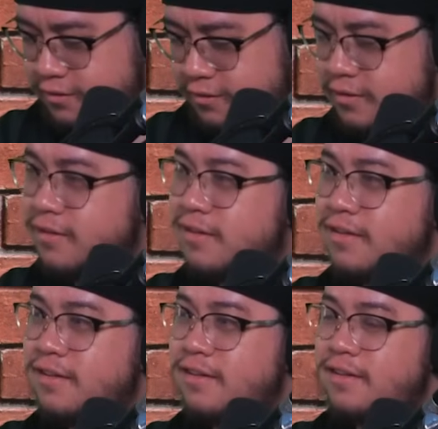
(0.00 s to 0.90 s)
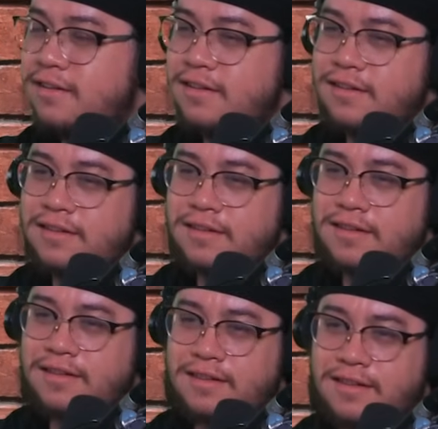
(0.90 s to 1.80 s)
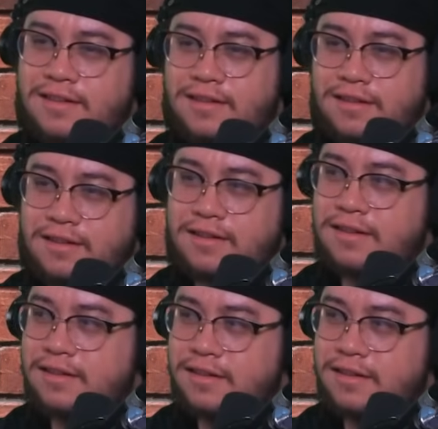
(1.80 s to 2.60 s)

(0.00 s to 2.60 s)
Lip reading: [no speech]